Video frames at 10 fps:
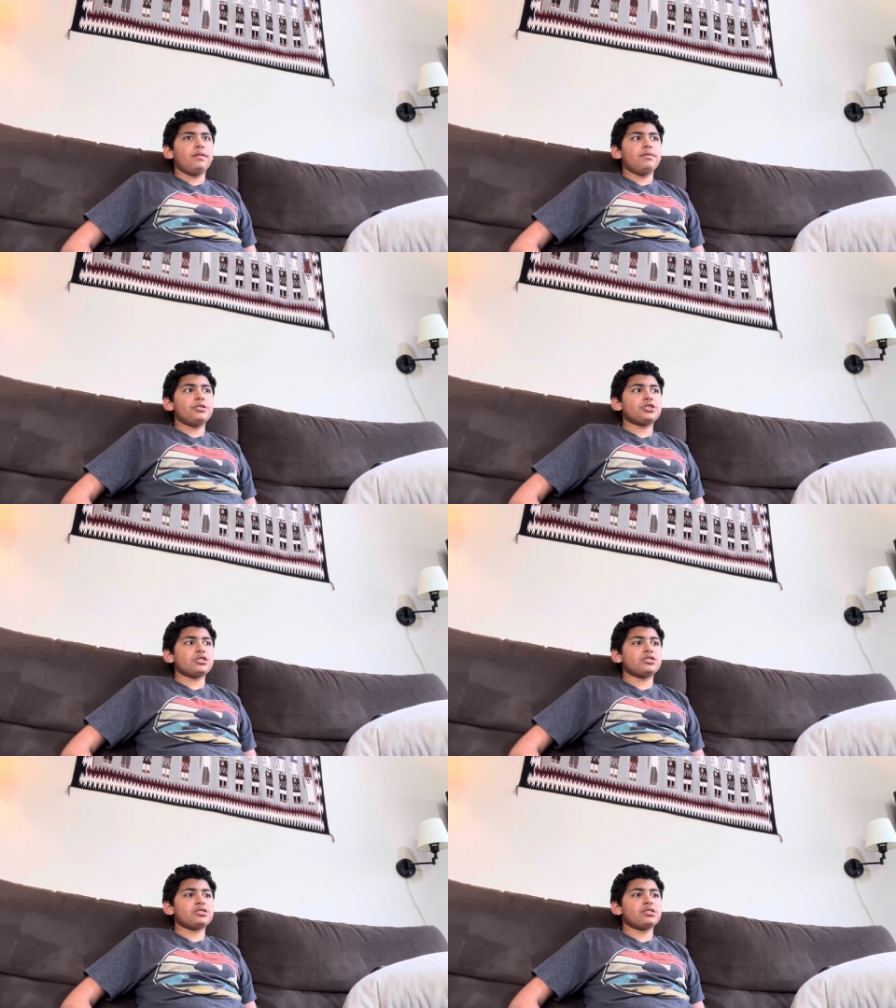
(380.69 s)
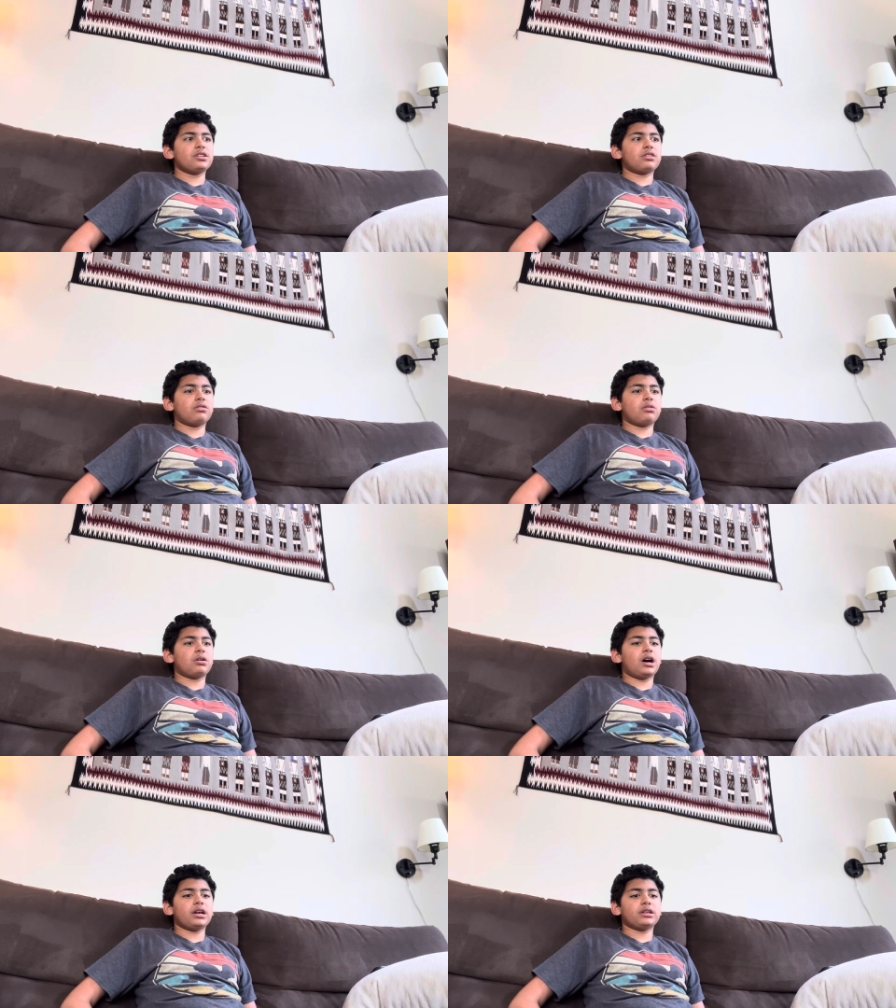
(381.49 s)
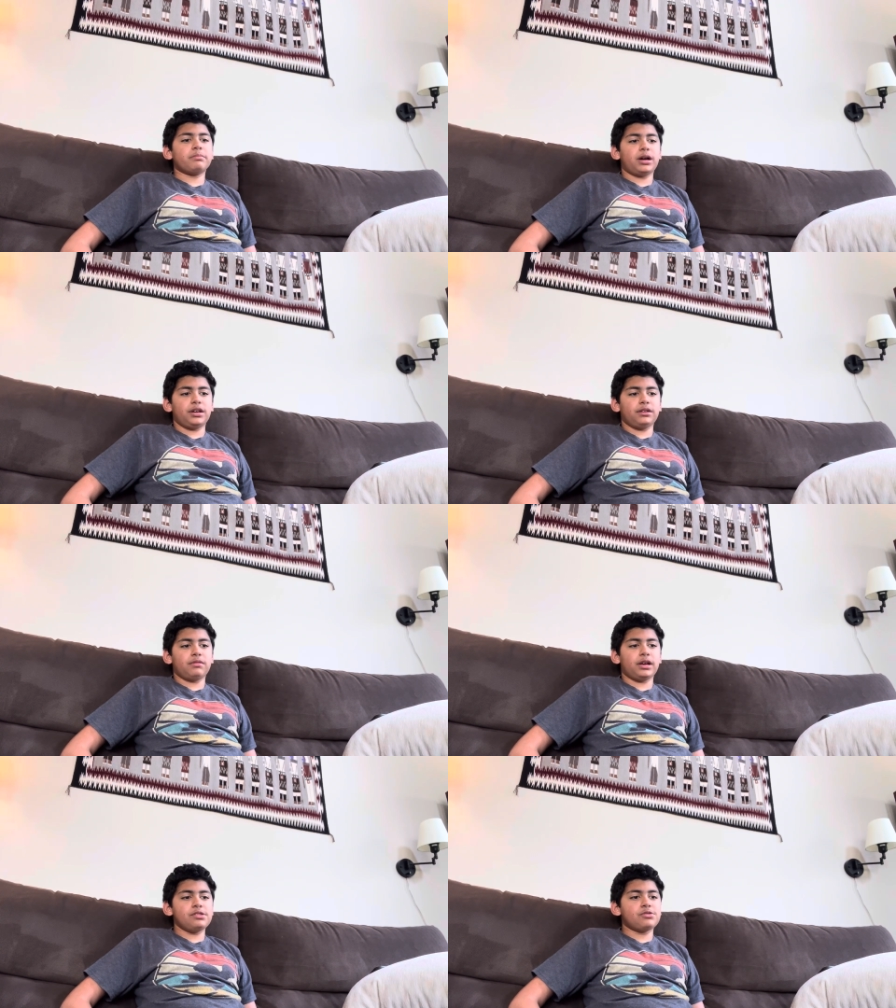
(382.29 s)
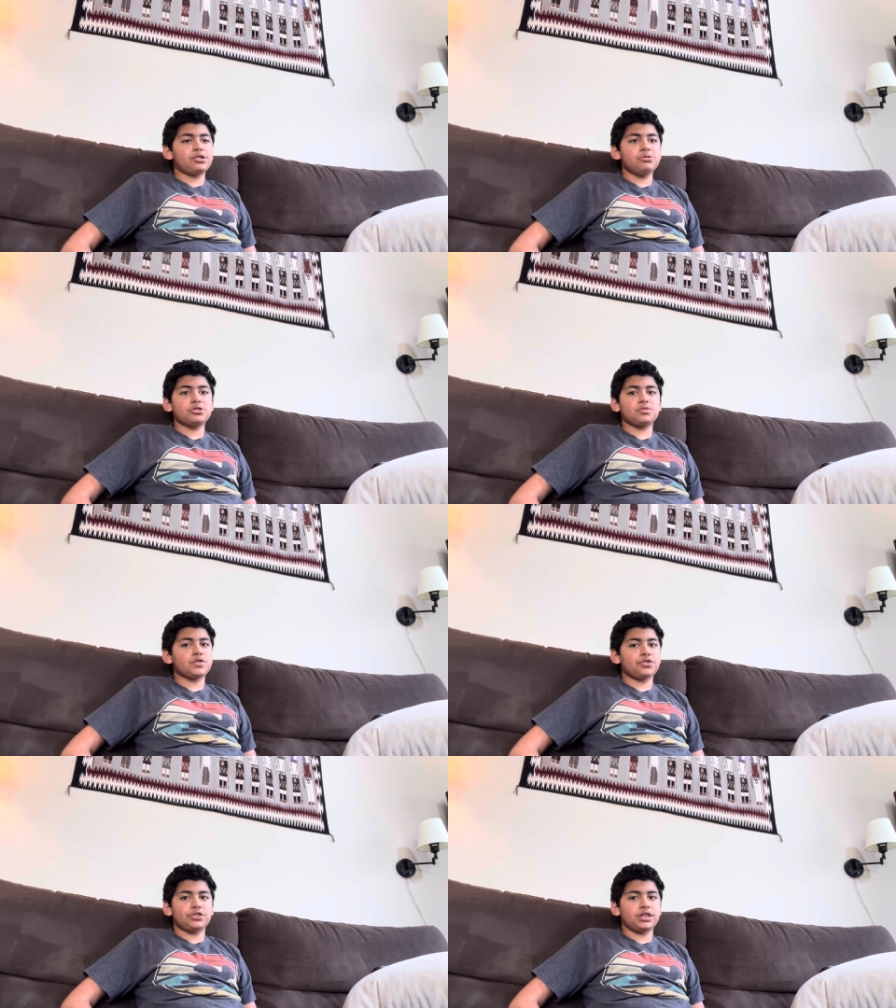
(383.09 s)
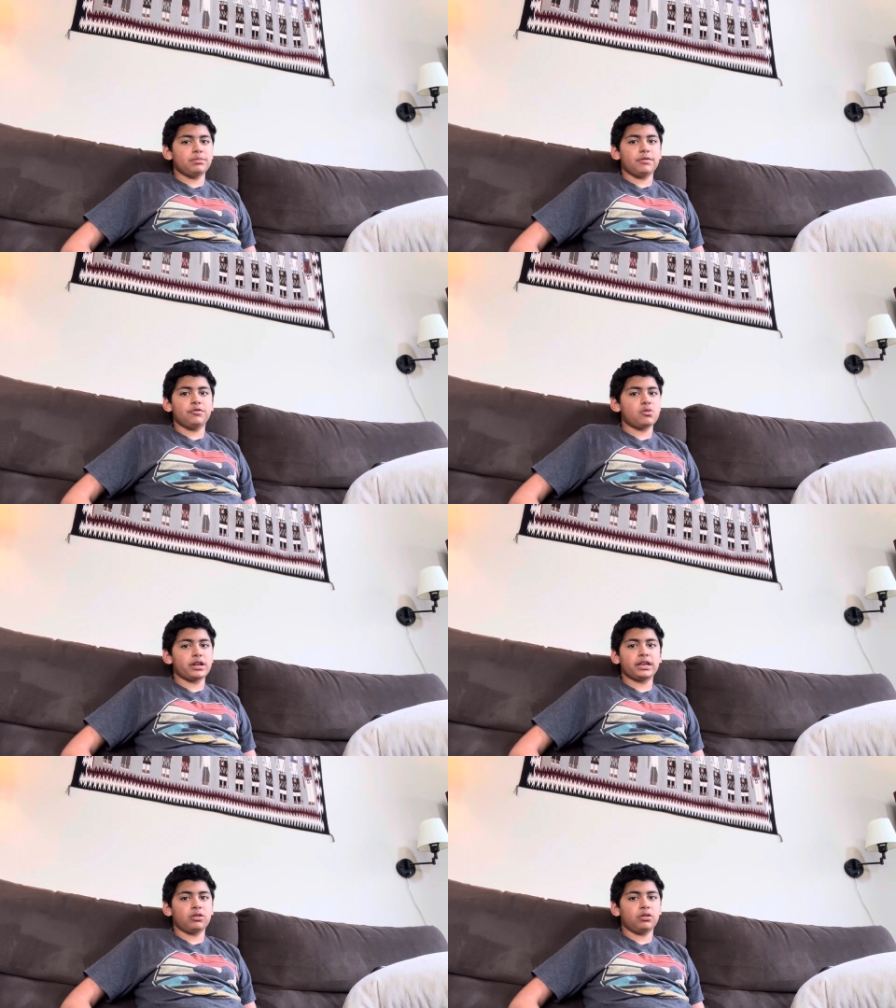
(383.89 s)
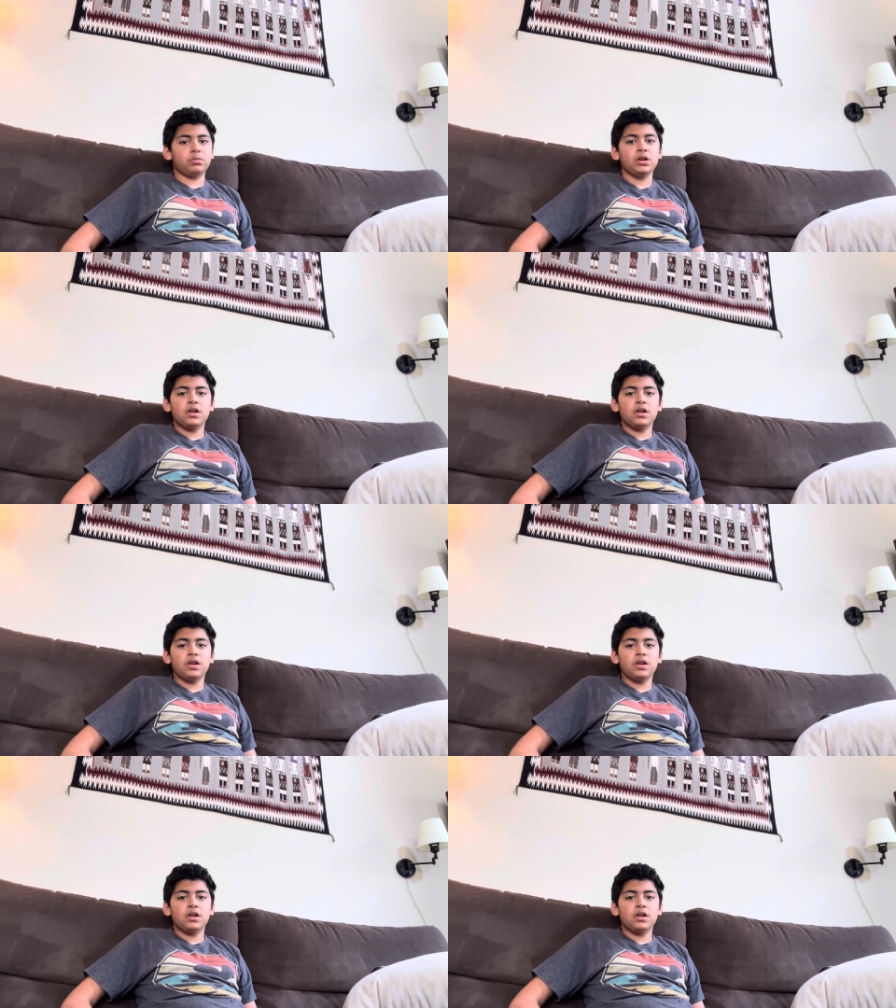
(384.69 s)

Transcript: the Justice League are all high and mighty, right? You could do this with your team if you want to kill them.